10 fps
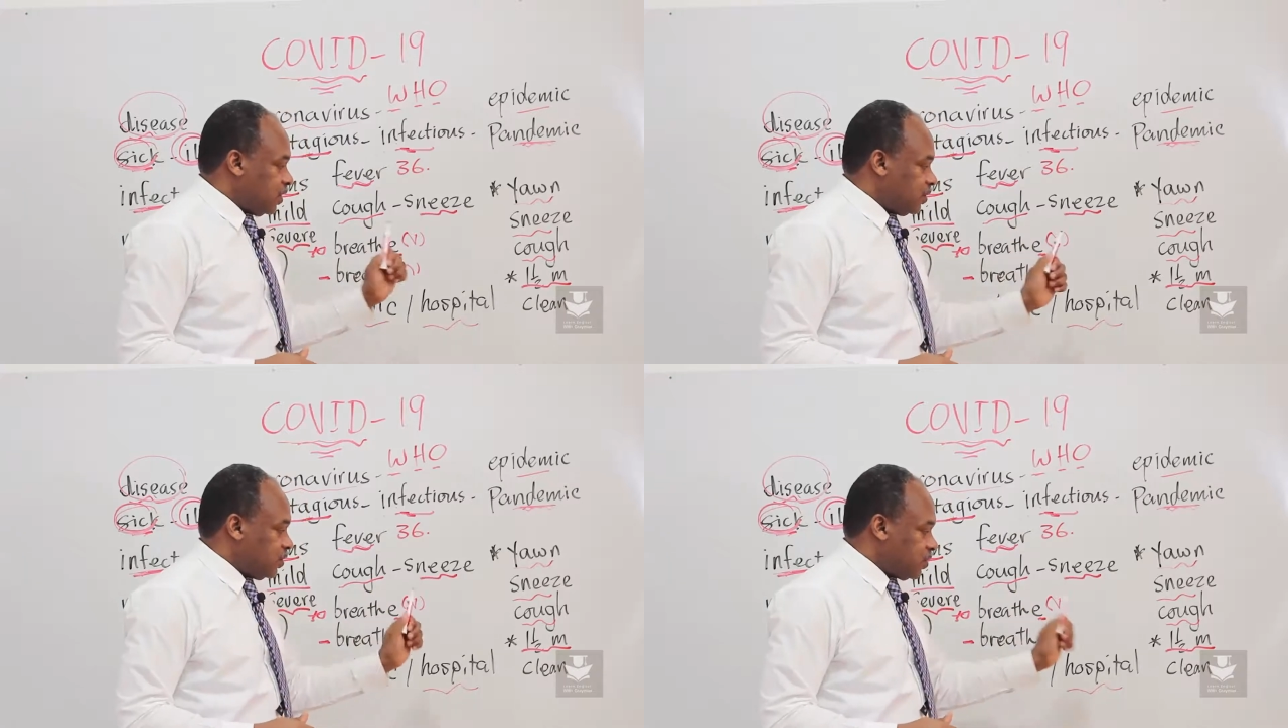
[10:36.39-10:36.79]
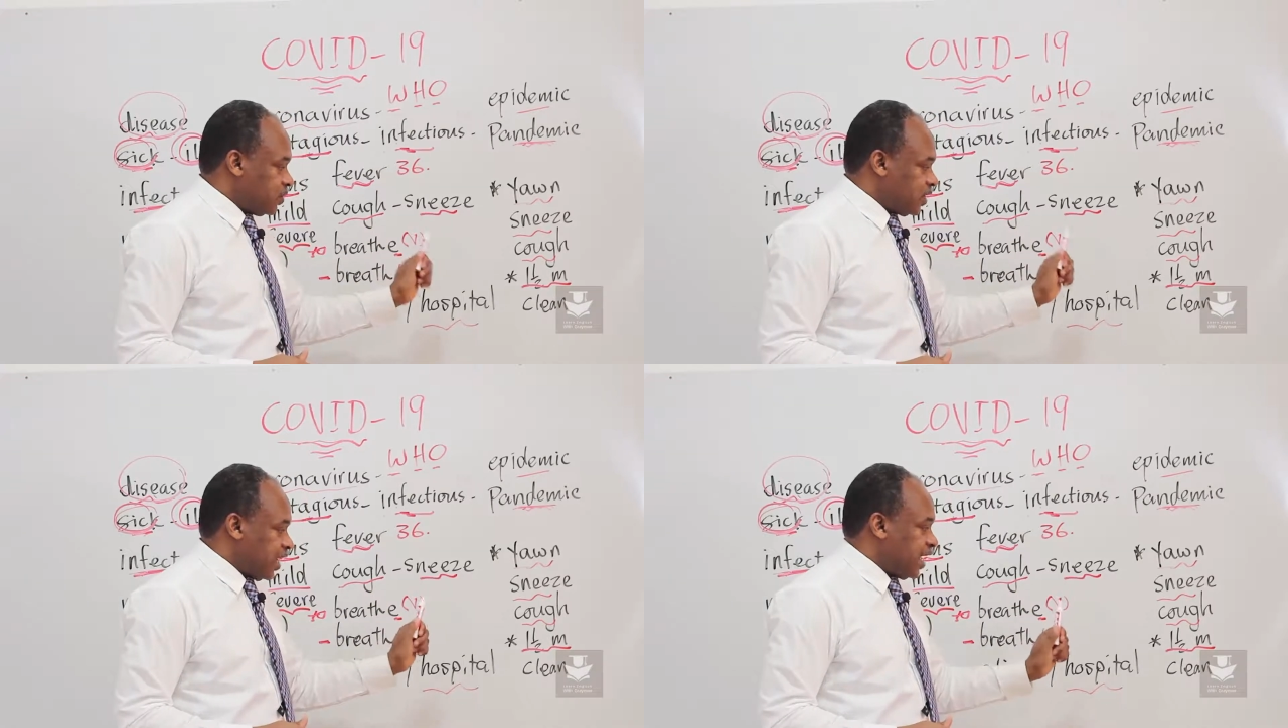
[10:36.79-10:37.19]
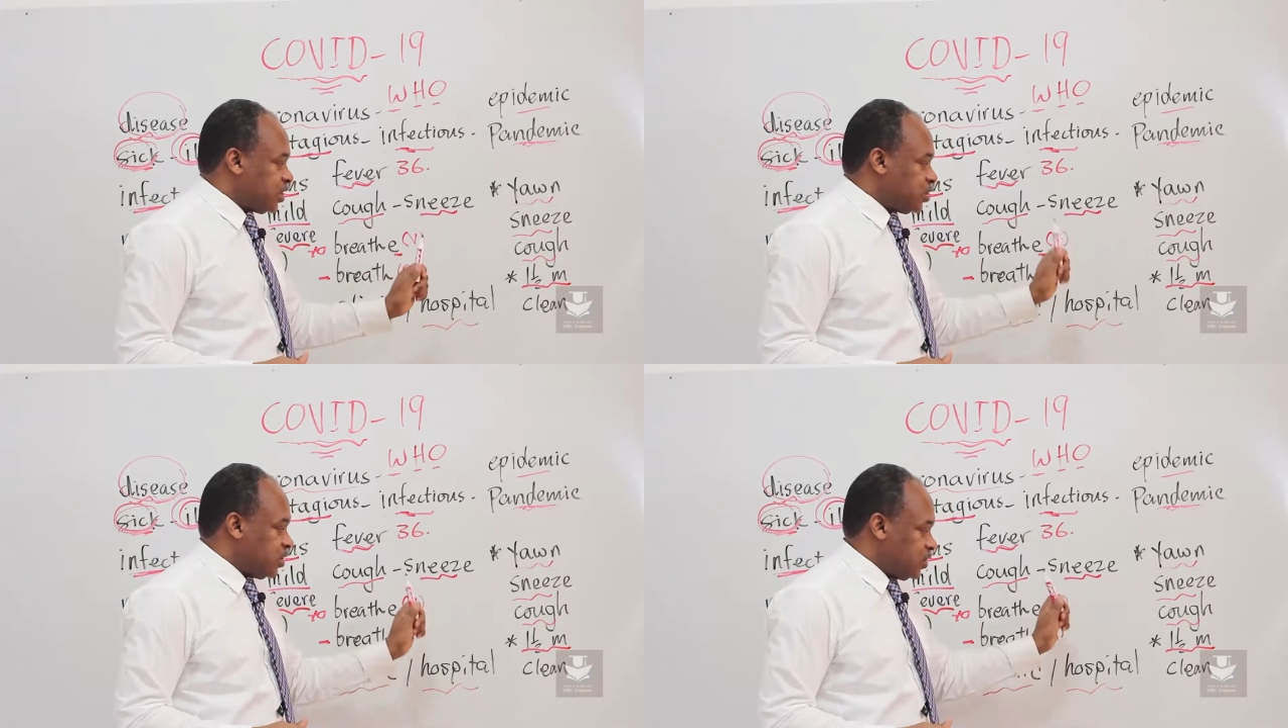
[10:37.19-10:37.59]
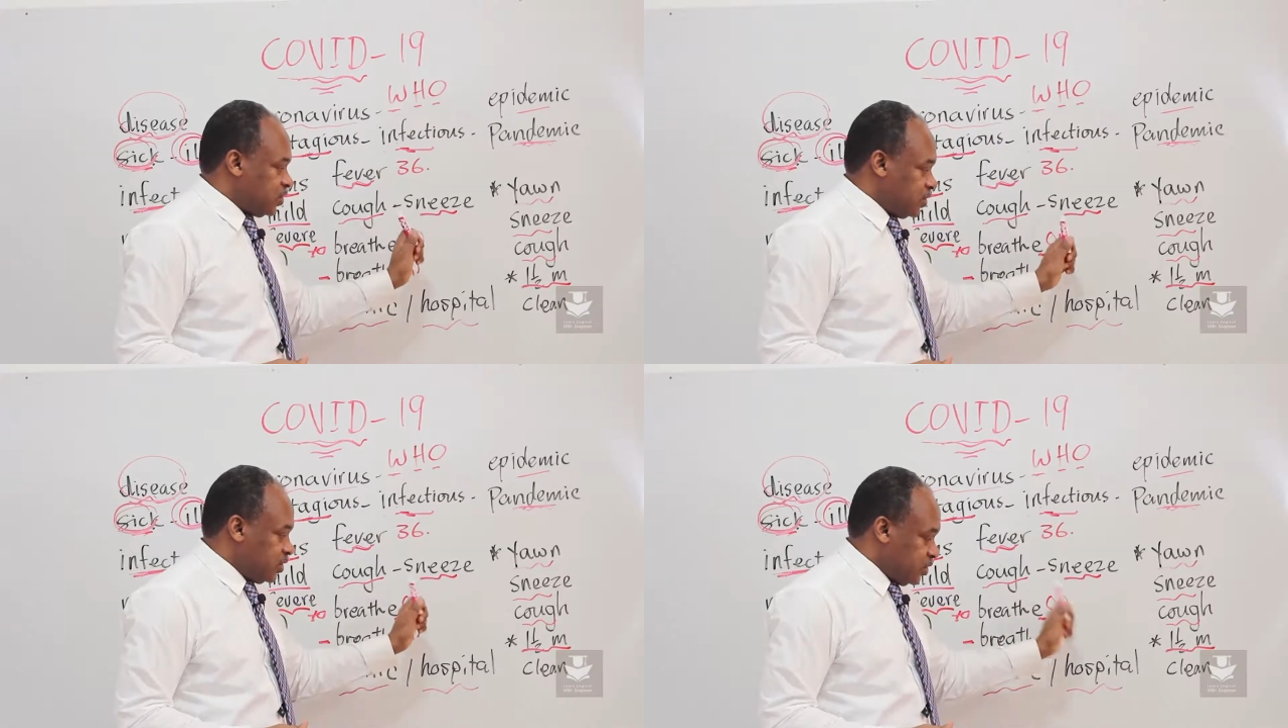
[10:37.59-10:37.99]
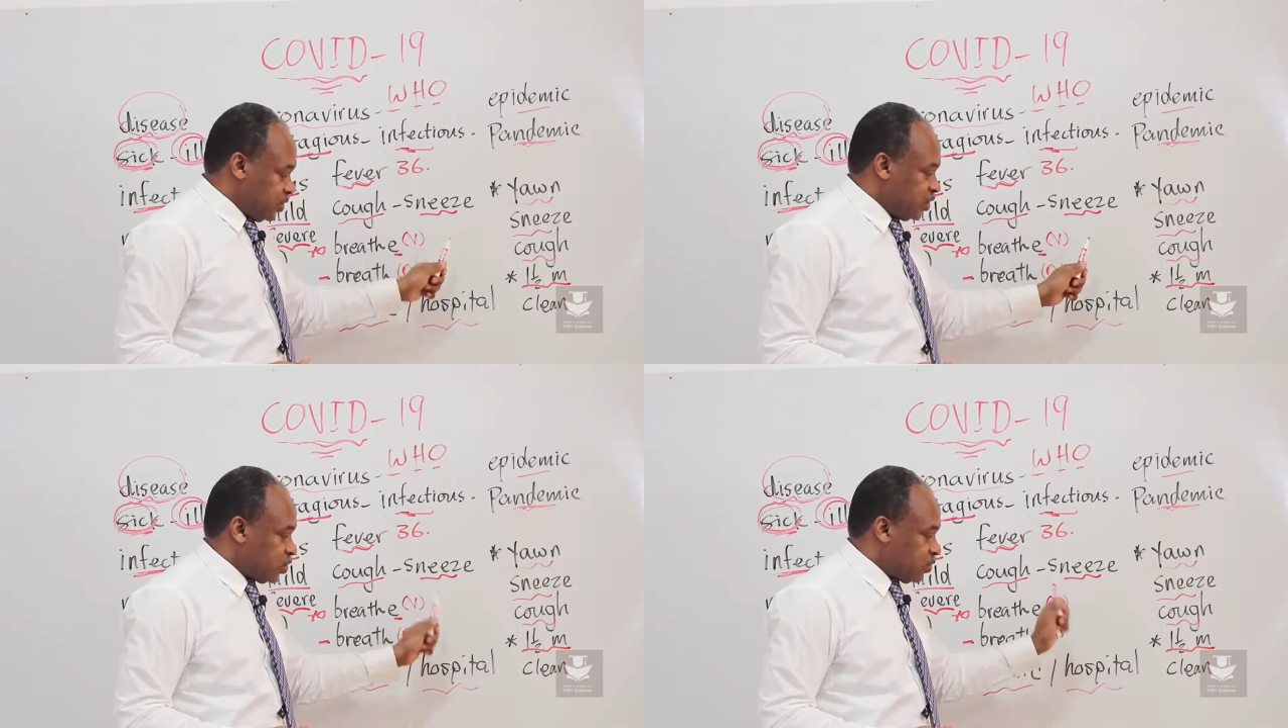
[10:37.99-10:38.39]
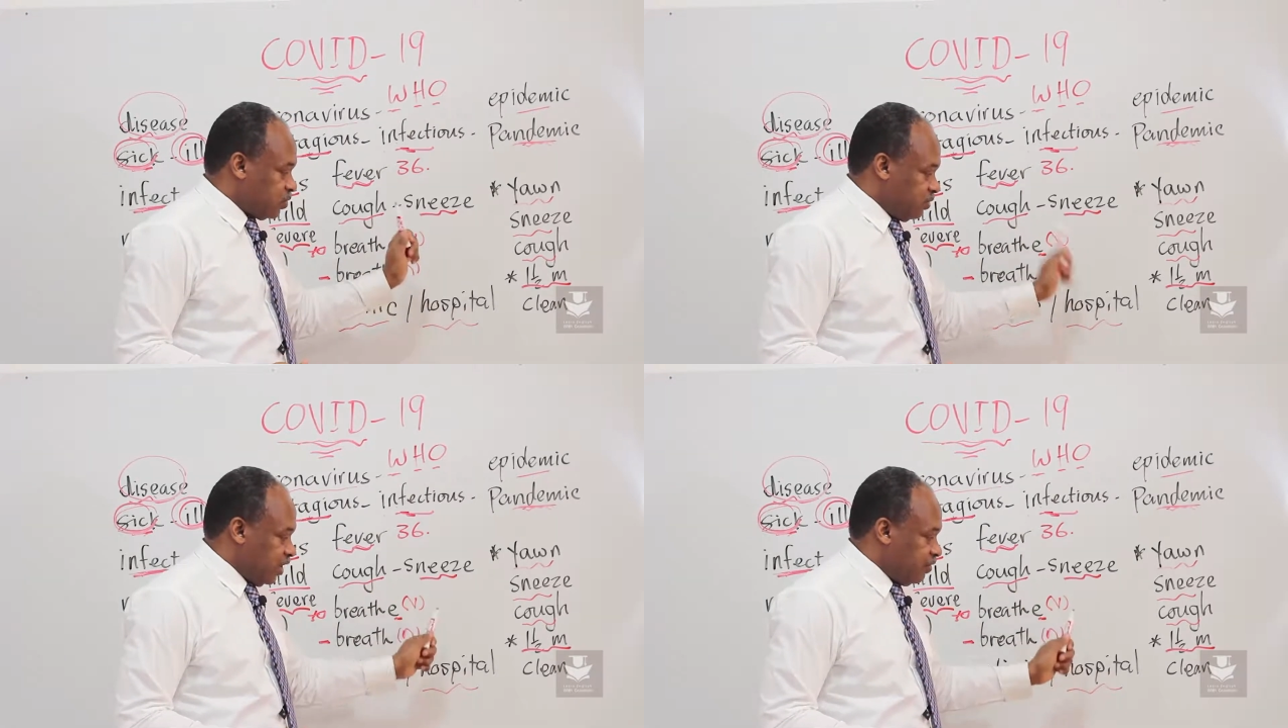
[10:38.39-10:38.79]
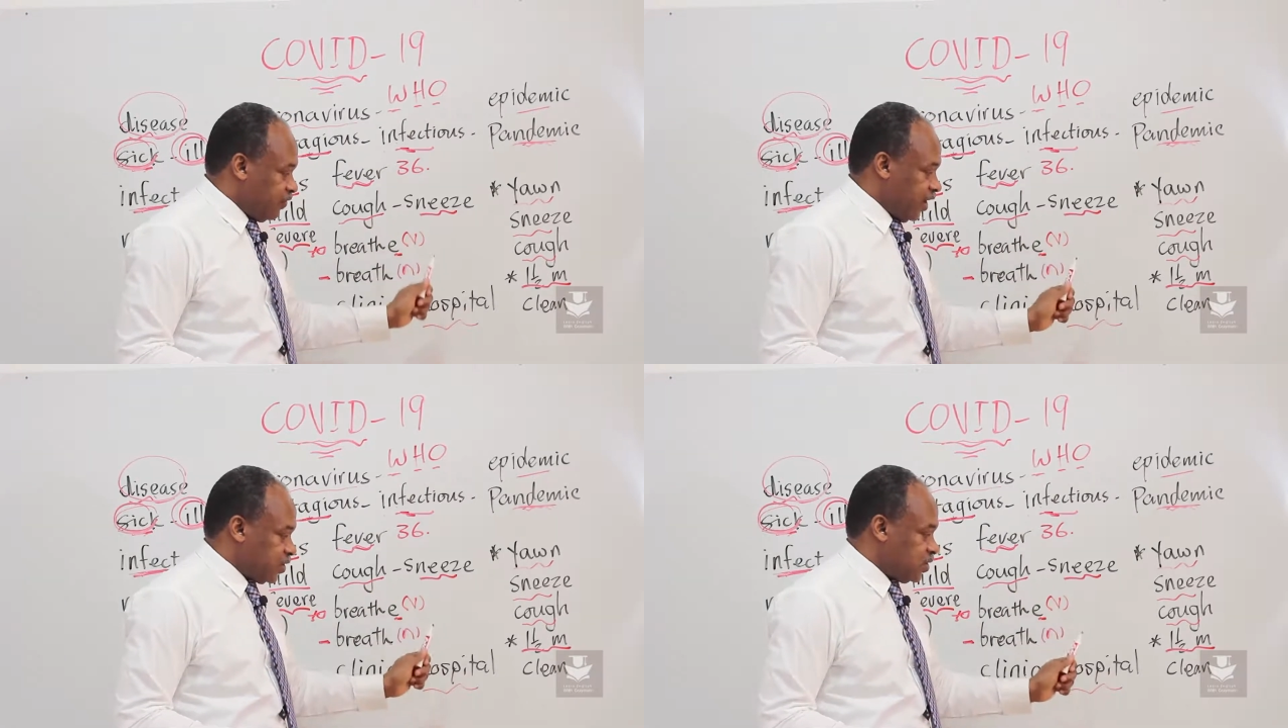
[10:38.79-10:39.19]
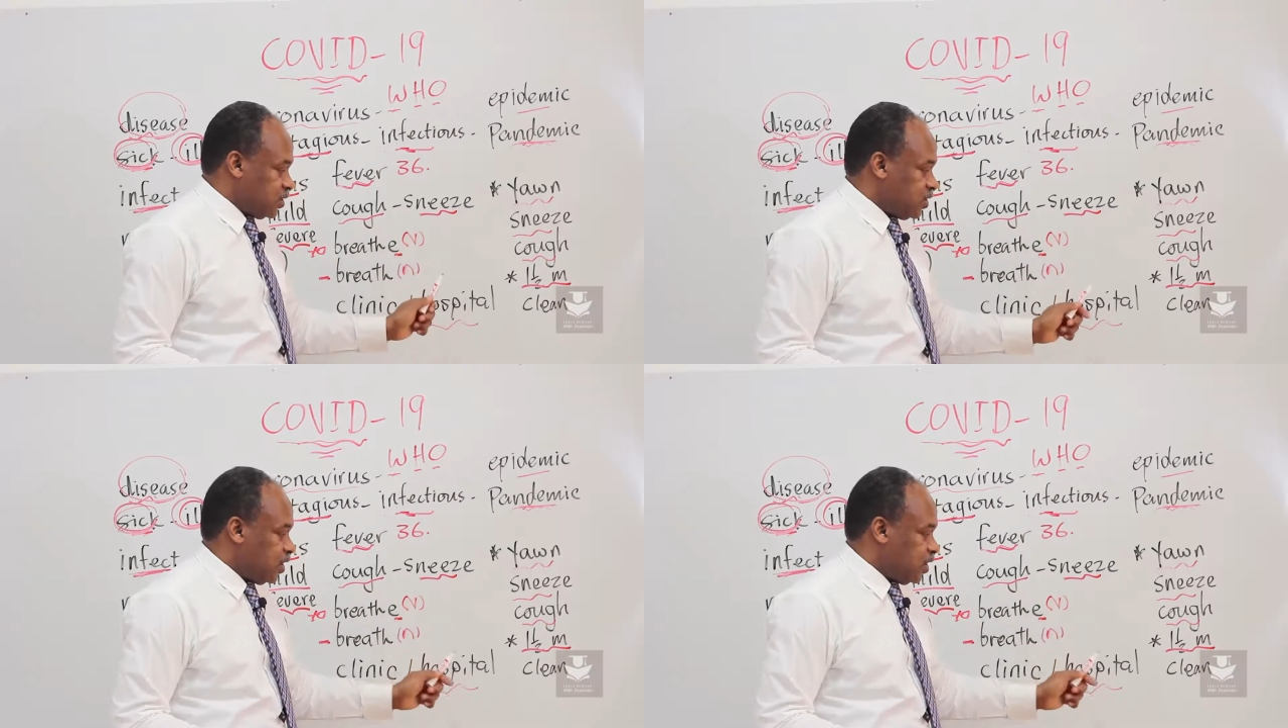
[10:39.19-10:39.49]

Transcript: you could catch the disease, you could be infected.